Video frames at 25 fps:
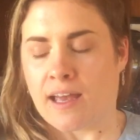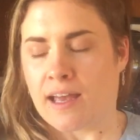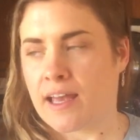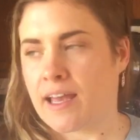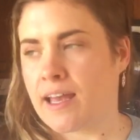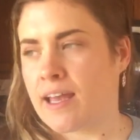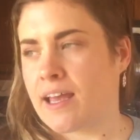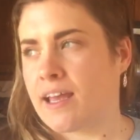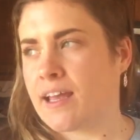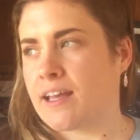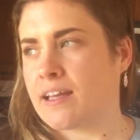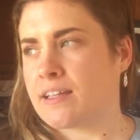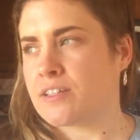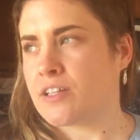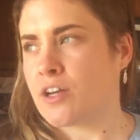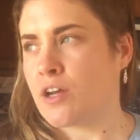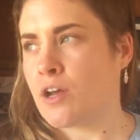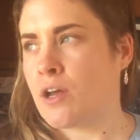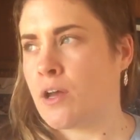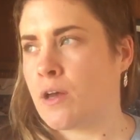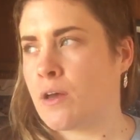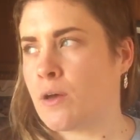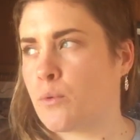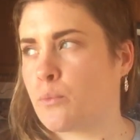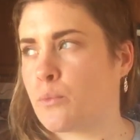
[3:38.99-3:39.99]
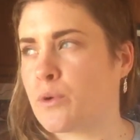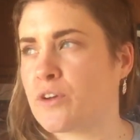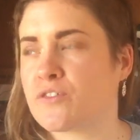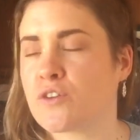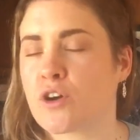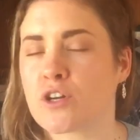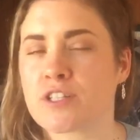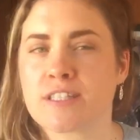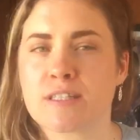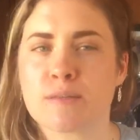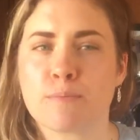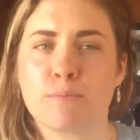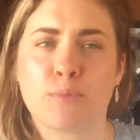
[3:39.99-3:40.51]
And we've
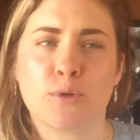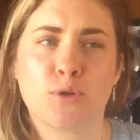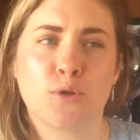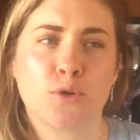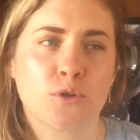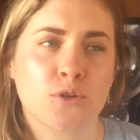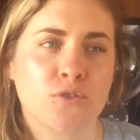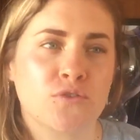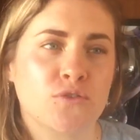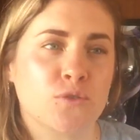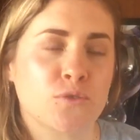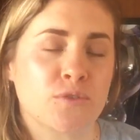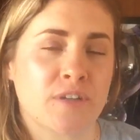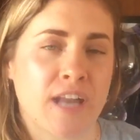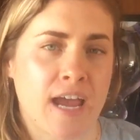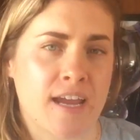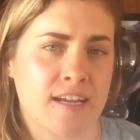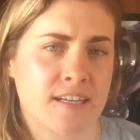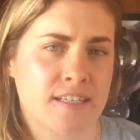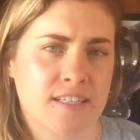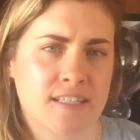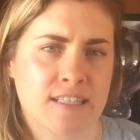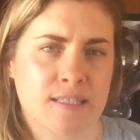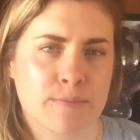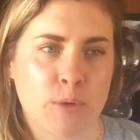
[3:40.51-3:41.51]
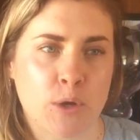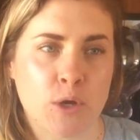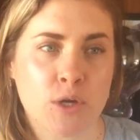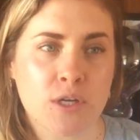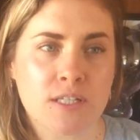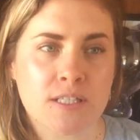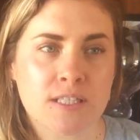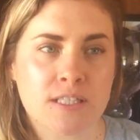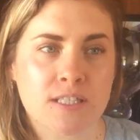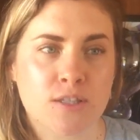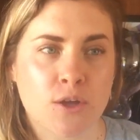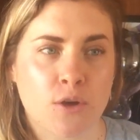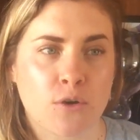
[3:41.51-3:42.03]
got some beautiful nature
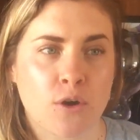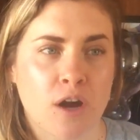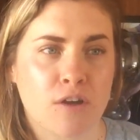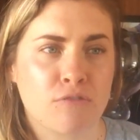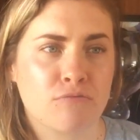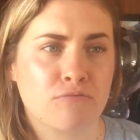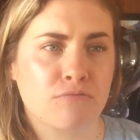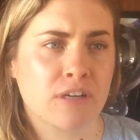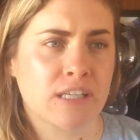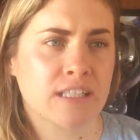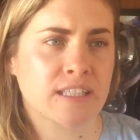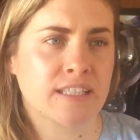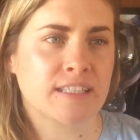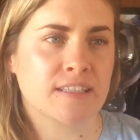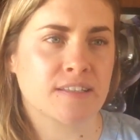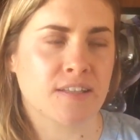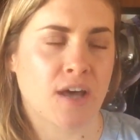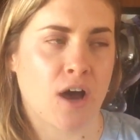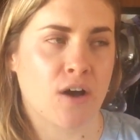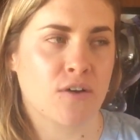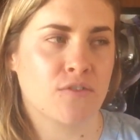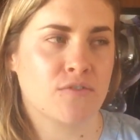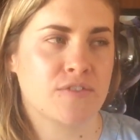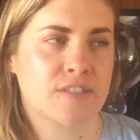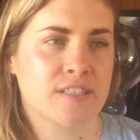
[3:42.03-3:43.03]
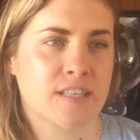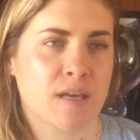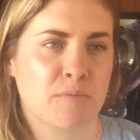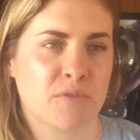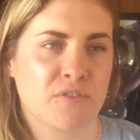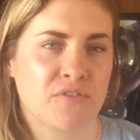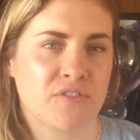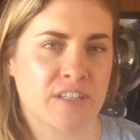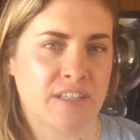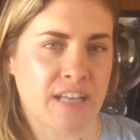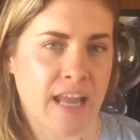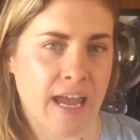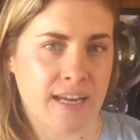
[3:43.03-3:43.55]
spots, so I really love some
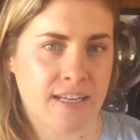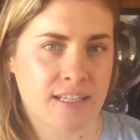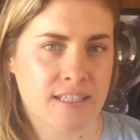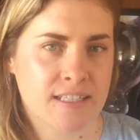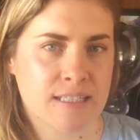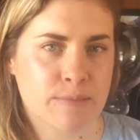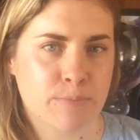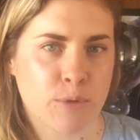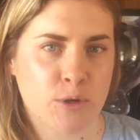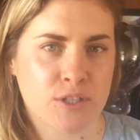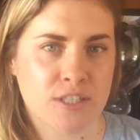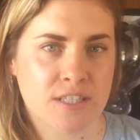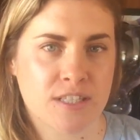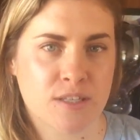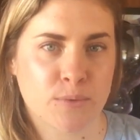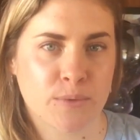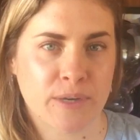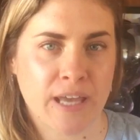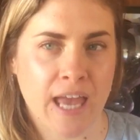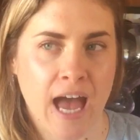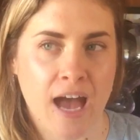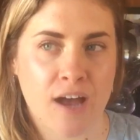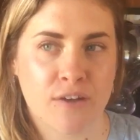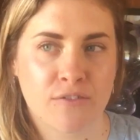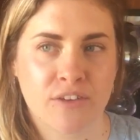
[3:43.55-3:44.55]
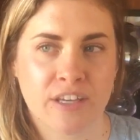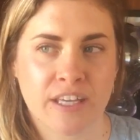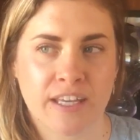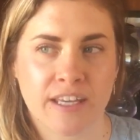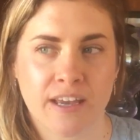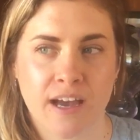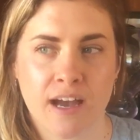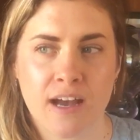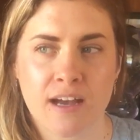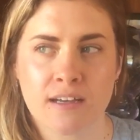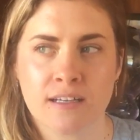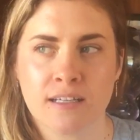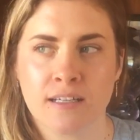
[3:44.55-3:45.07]
of the nature spots that we have
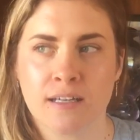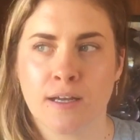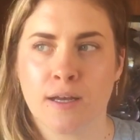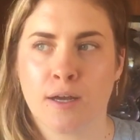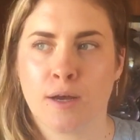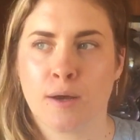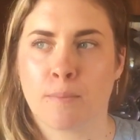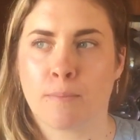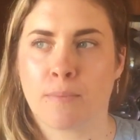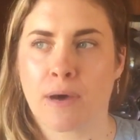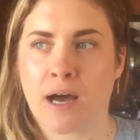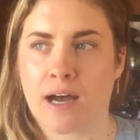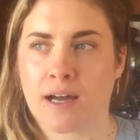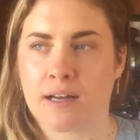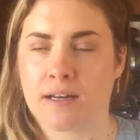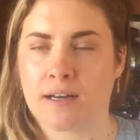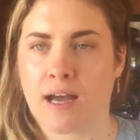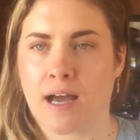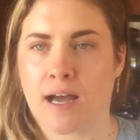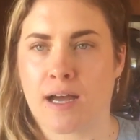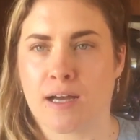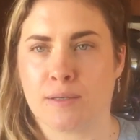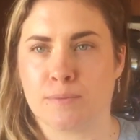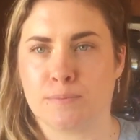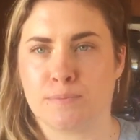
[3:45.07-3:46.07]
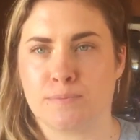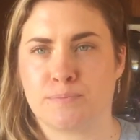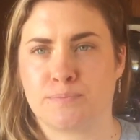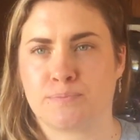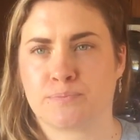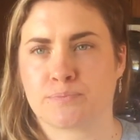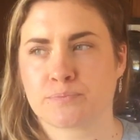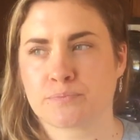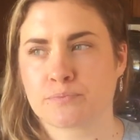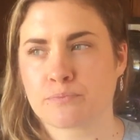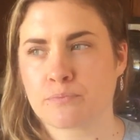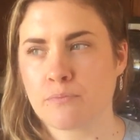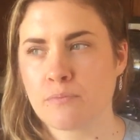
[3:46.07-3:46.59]
here, but
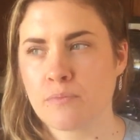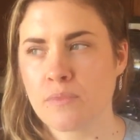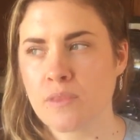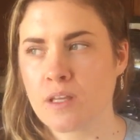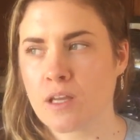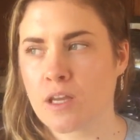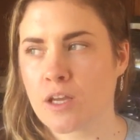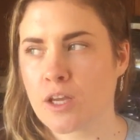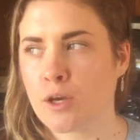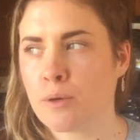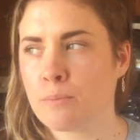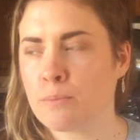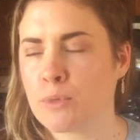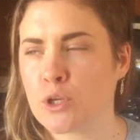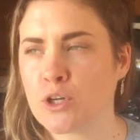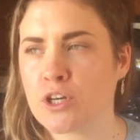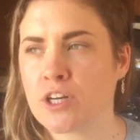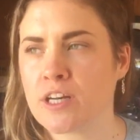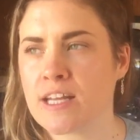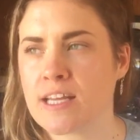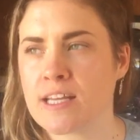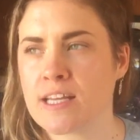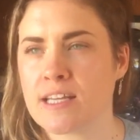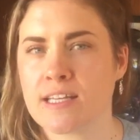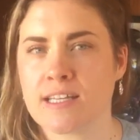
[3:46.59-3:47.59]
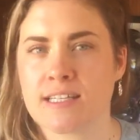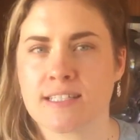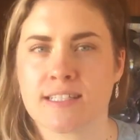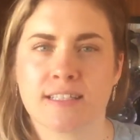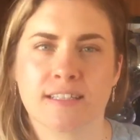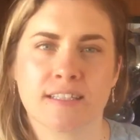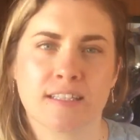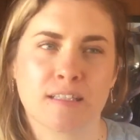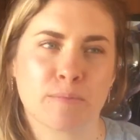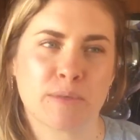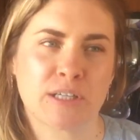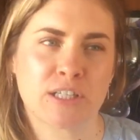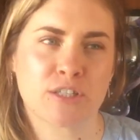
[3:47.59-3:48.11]
community is a
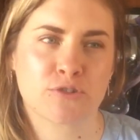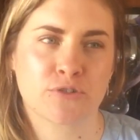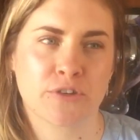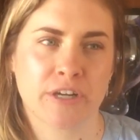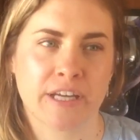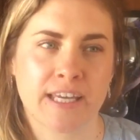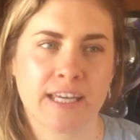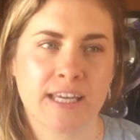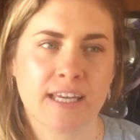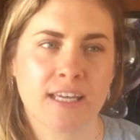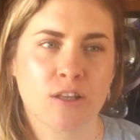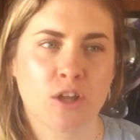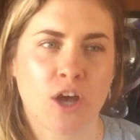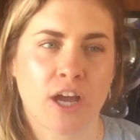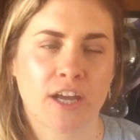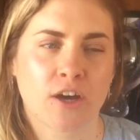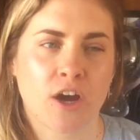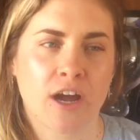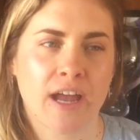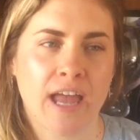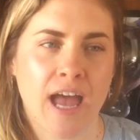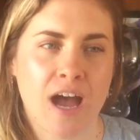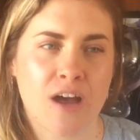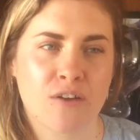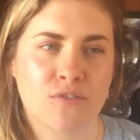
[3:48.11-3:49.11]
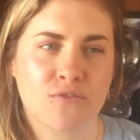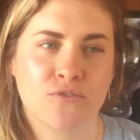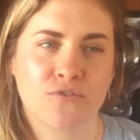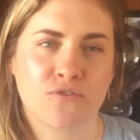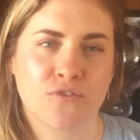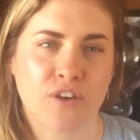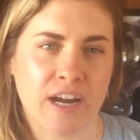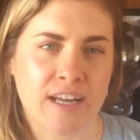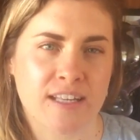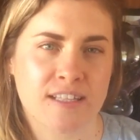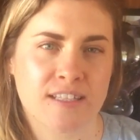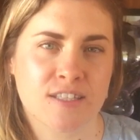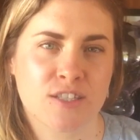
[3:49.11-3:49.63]
little bit tricky. Like, I have
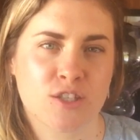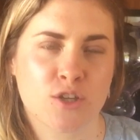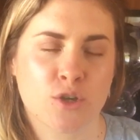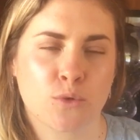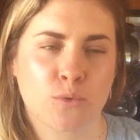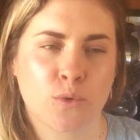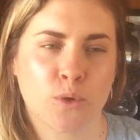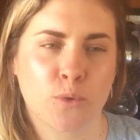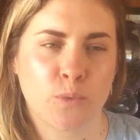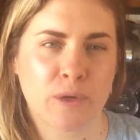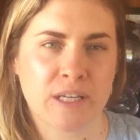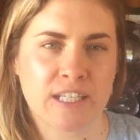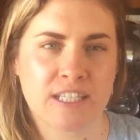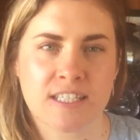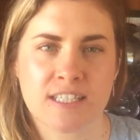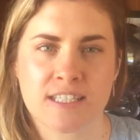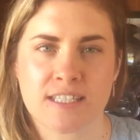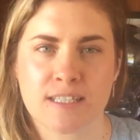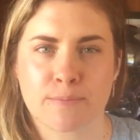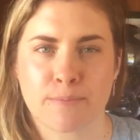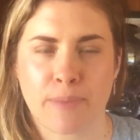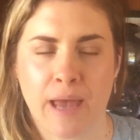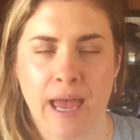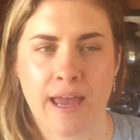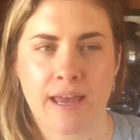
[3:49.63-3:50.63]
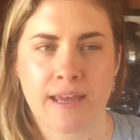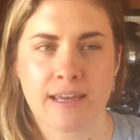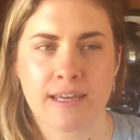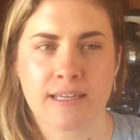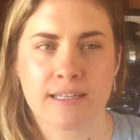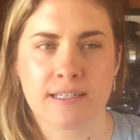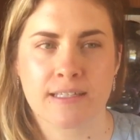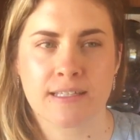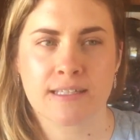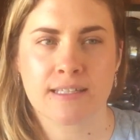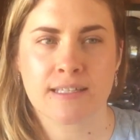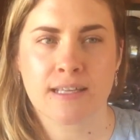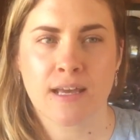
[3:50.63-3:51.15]
friends who are witches and
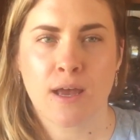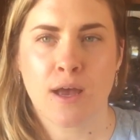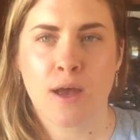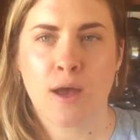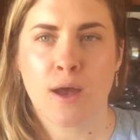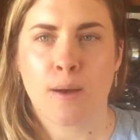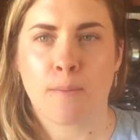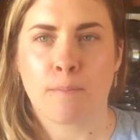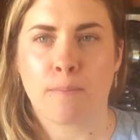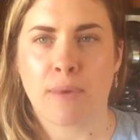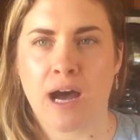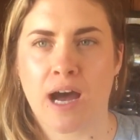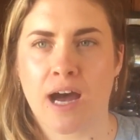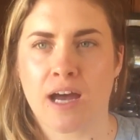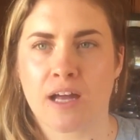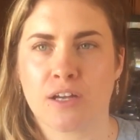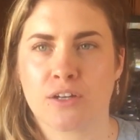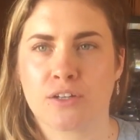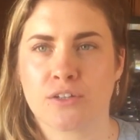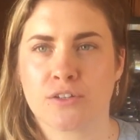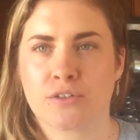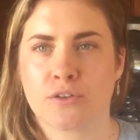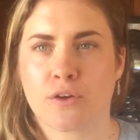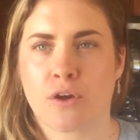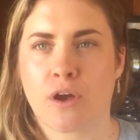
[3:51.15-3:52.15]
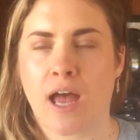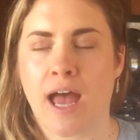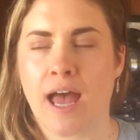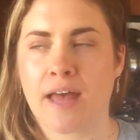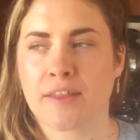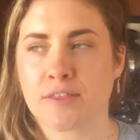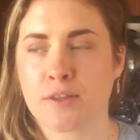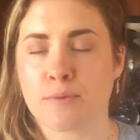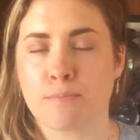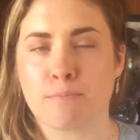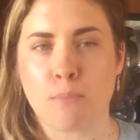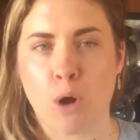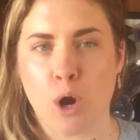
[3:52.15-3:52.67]
pagans, but
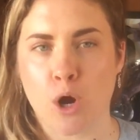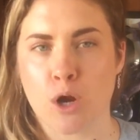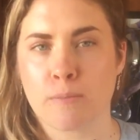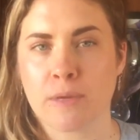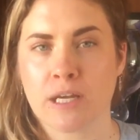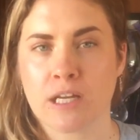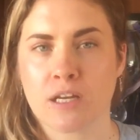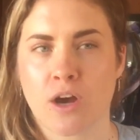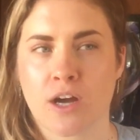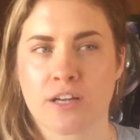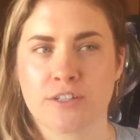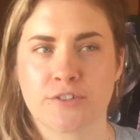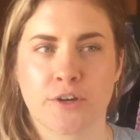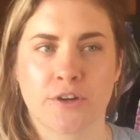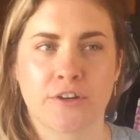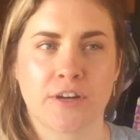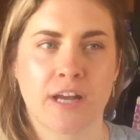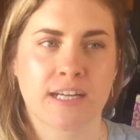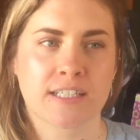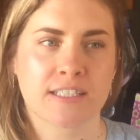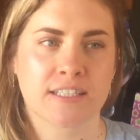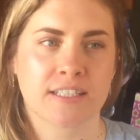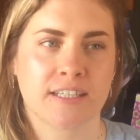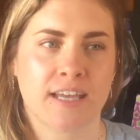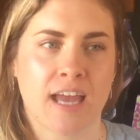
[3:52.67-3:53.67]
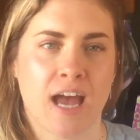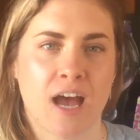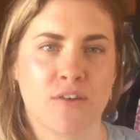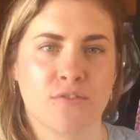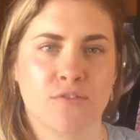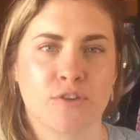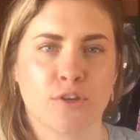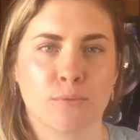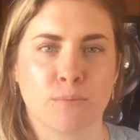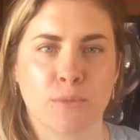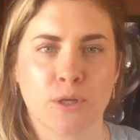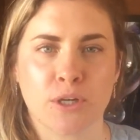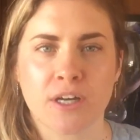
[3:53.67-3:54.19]
at the moment I don't actually have
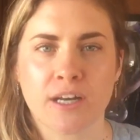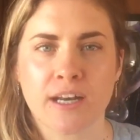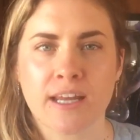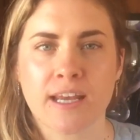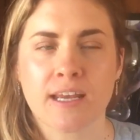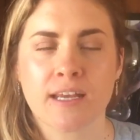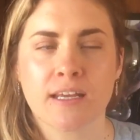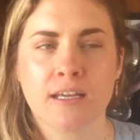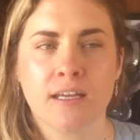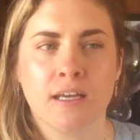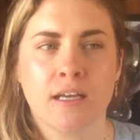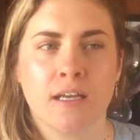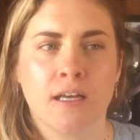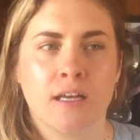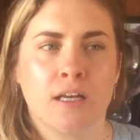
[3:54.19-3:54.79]
community.